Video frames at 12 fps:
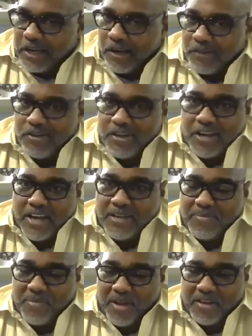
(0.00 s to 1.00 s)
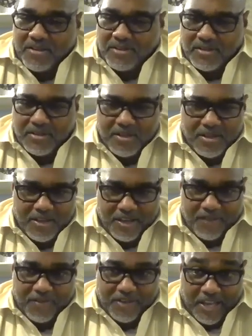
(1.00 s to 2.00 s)
190 pounds
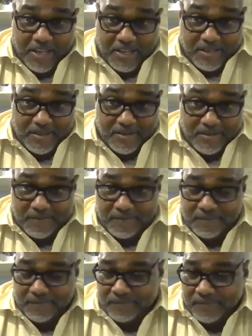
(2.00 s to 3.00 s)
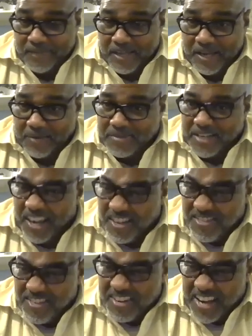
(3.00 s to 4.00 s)
even yeah. then. Yeah, I was like
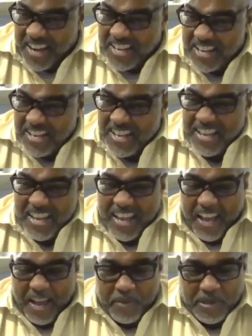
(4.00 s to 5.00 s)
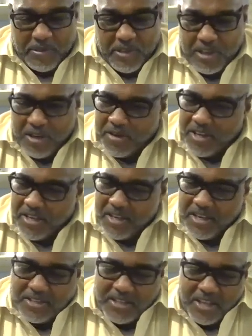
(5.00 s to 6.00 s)
190 but you know,
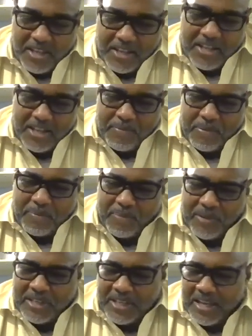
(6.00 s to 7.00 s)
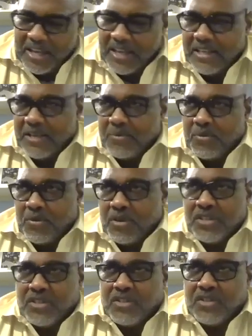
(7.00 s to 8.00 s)
he is. But again, it
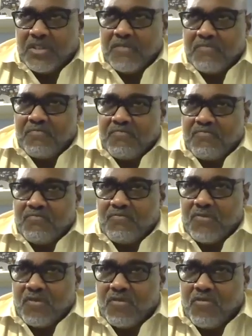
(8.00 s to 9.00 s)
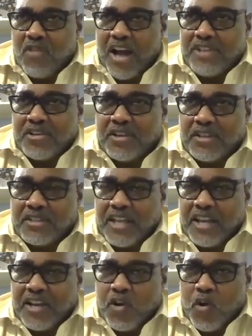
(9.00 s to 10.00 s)
was Roger could
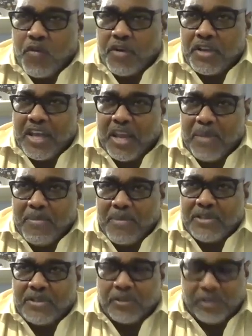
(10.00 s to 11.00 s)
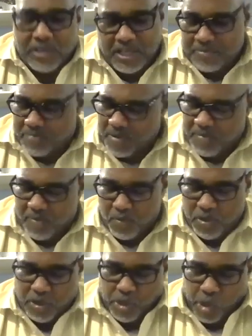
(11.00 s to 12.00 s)
take over a game mentally, and people
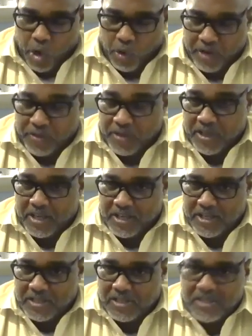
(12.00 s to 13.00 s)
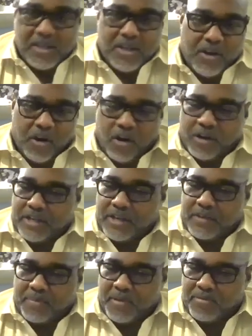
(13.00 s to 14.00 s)
wouldn't know. They're thinking it's all the
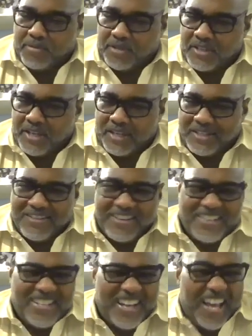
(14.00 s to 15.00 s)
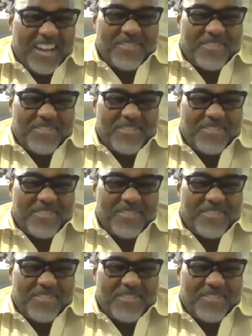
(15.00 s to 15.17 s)
other people in the secondary. No, it